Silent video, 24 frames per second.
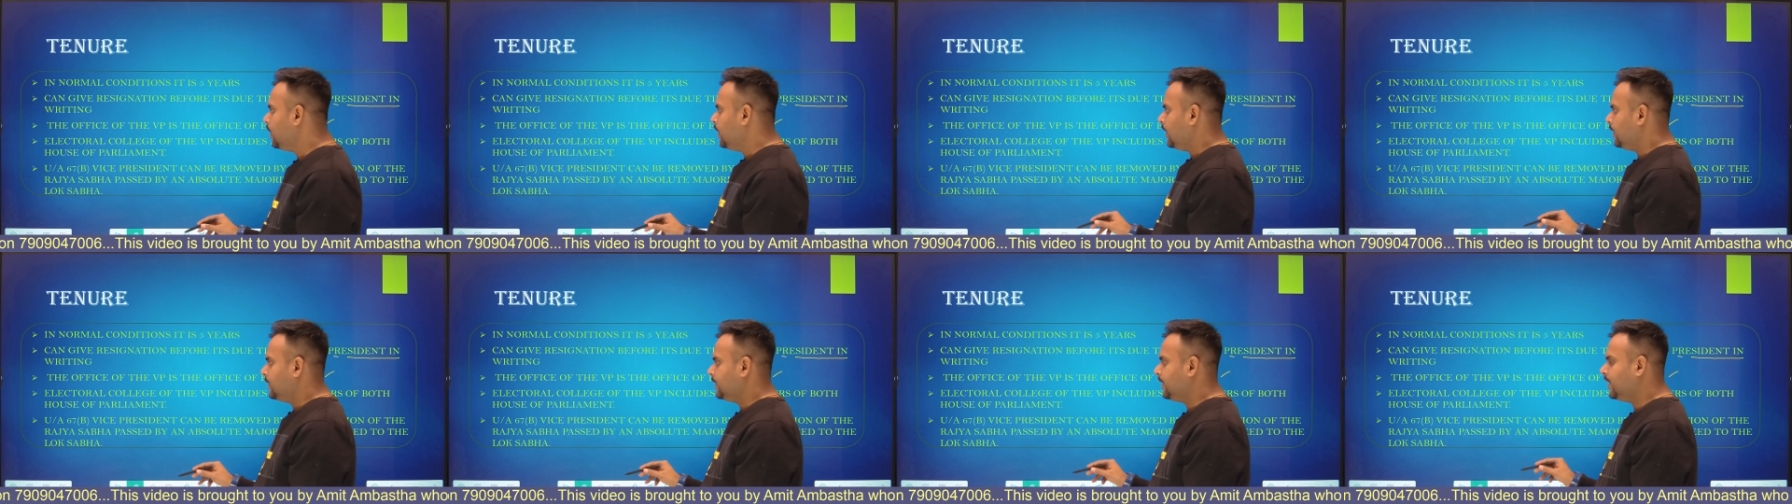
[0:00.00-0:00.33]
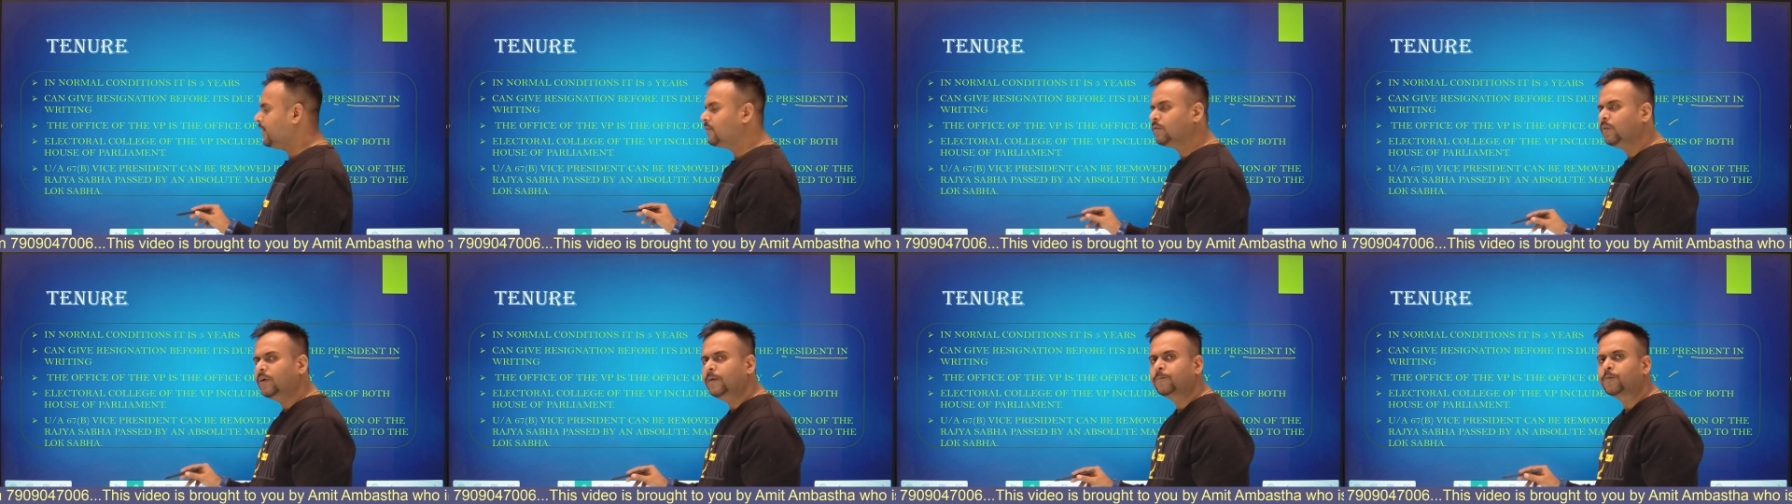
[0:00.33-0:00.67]
there
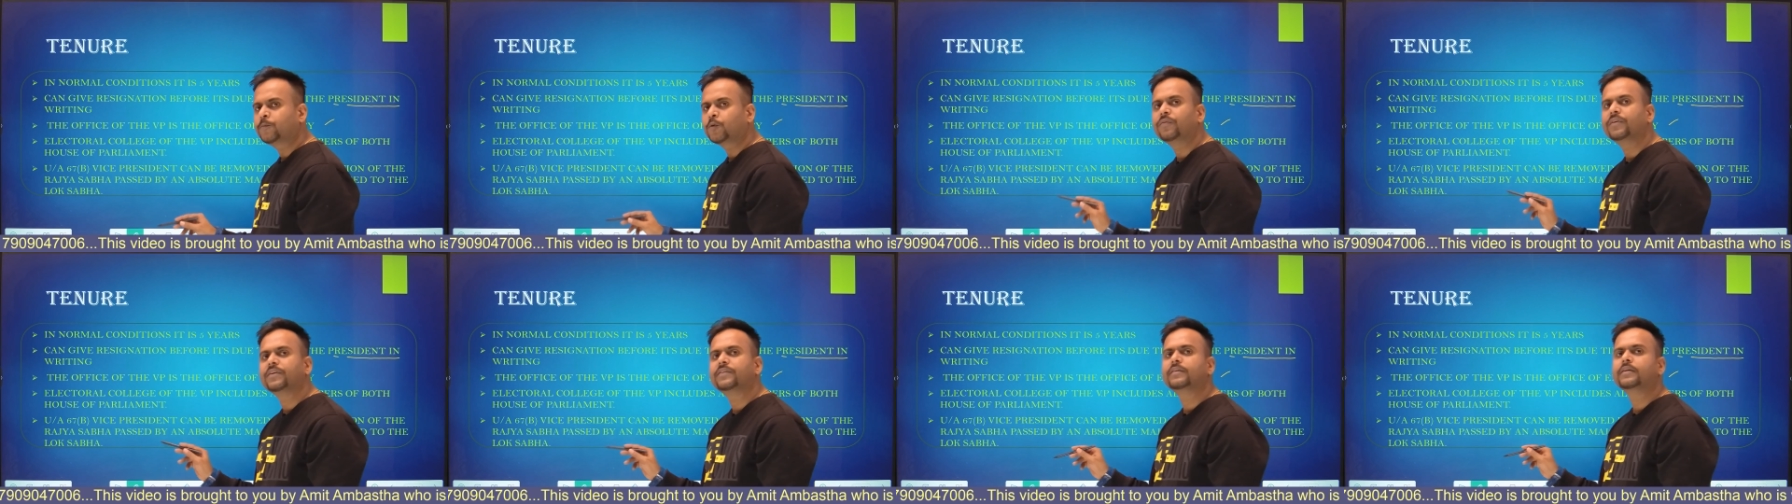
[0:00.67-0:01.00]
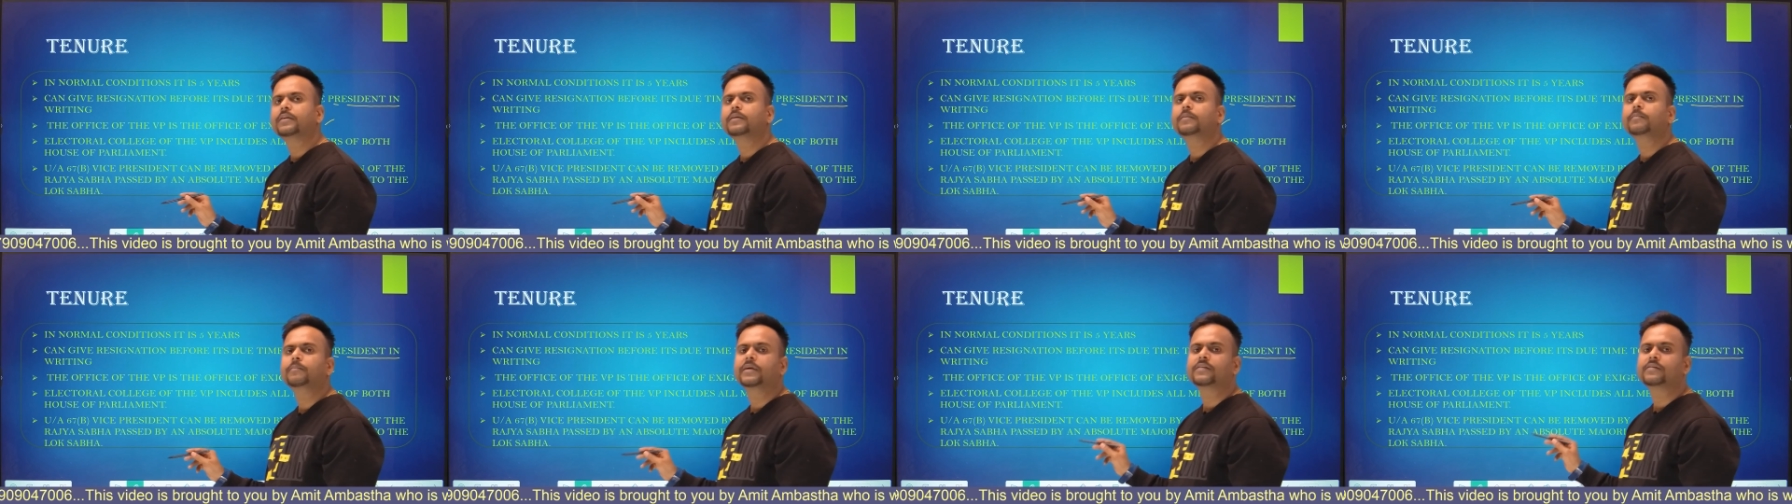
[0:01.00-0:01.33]
is one
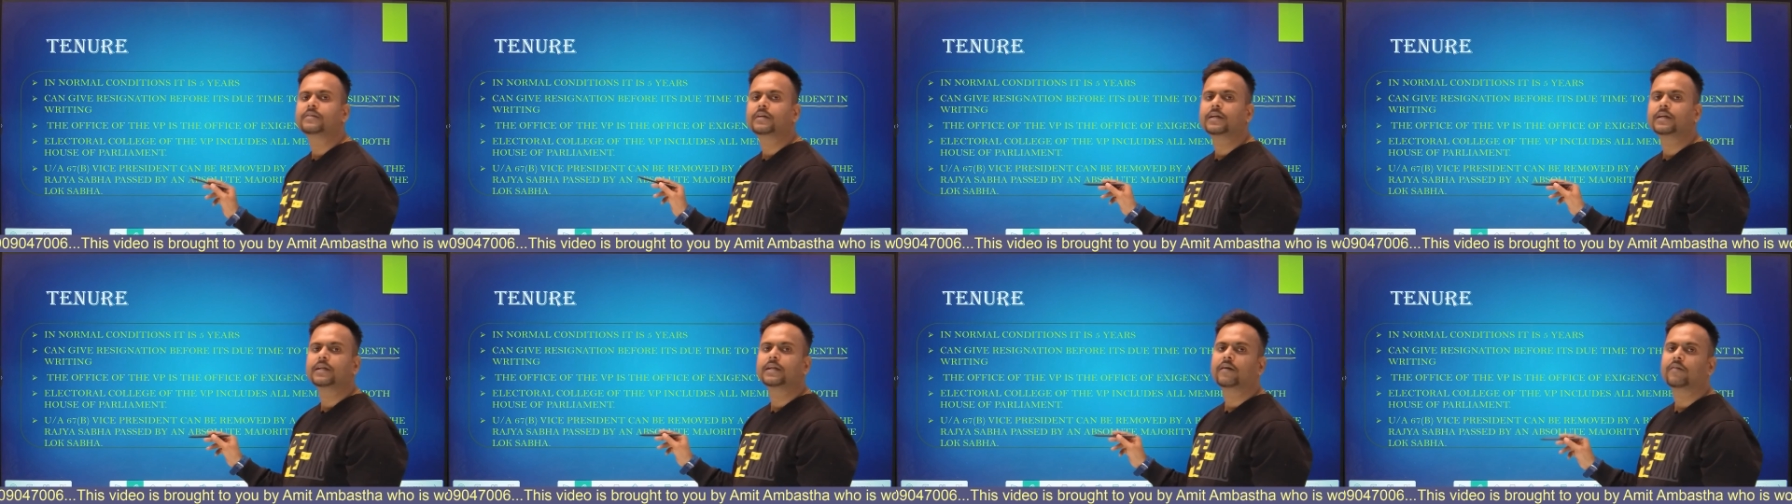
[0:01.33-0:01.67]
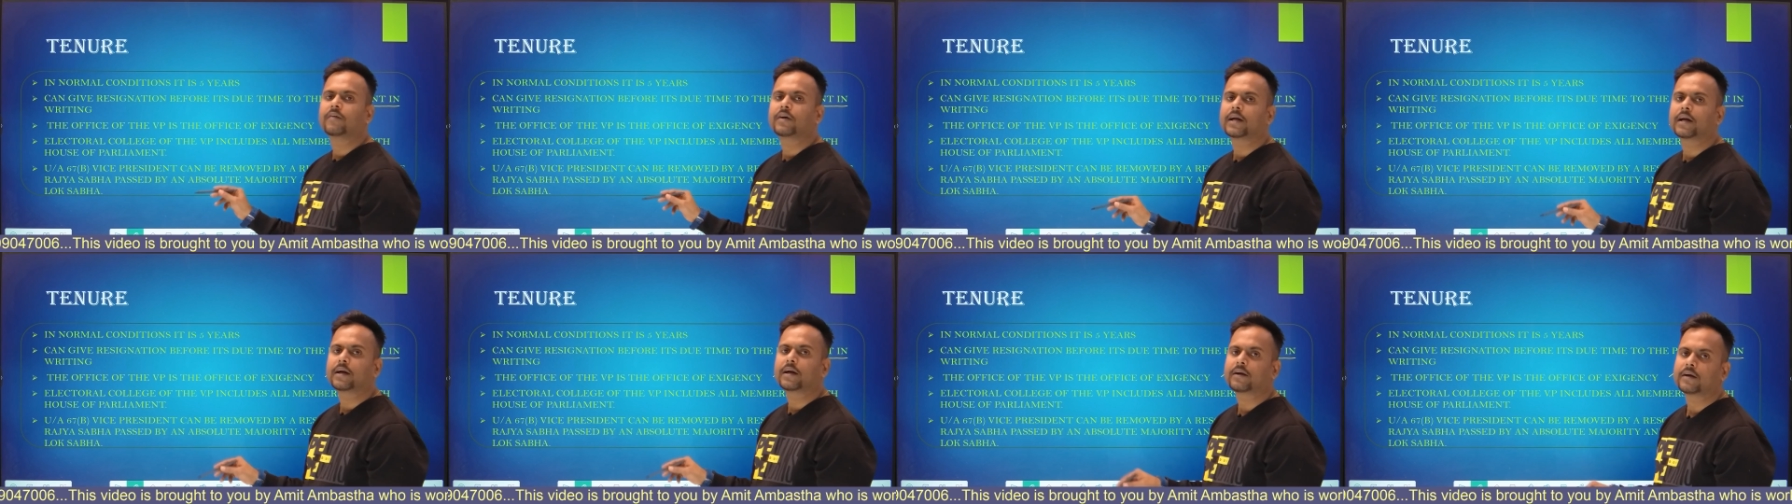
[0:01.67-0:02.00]
provision mentioned in
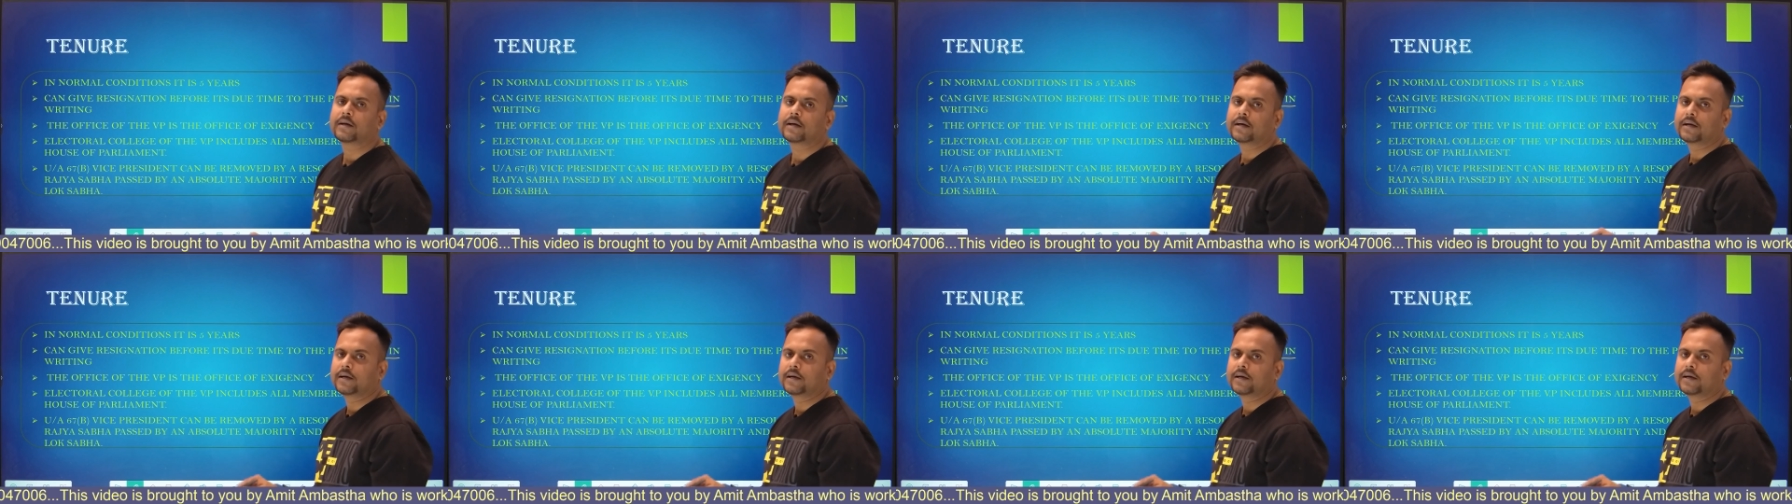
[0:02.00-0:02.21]
our